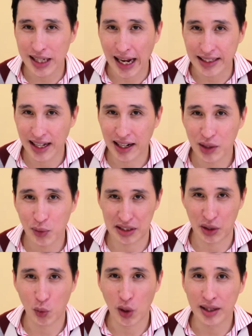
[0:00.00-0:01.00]
exactly what
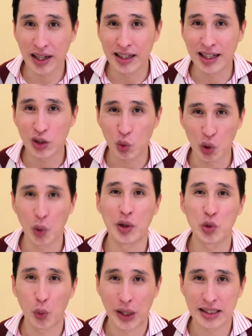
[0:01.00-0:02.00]
they want and they do not
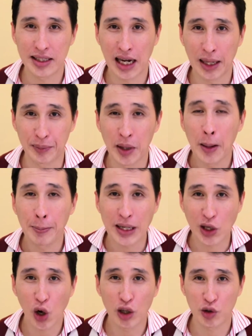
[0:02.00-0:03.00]
want to waste time
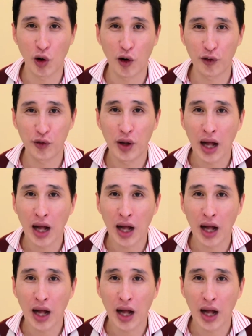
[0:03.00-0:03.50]
because of